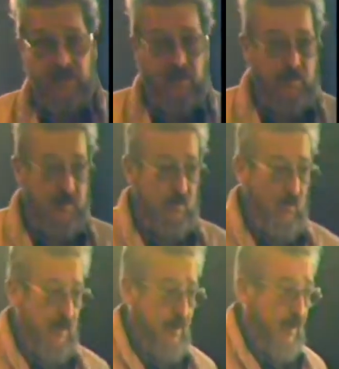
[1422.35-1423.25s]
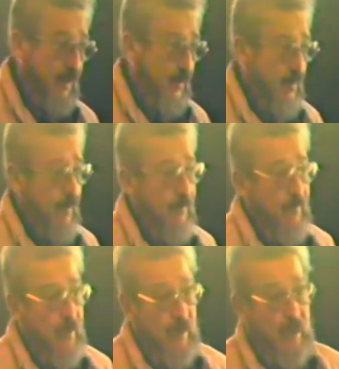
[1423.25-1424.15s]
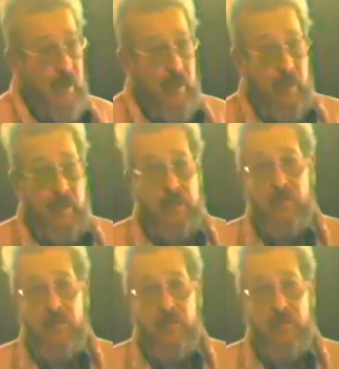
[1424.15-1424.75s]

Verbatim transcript: of folks to work together, it is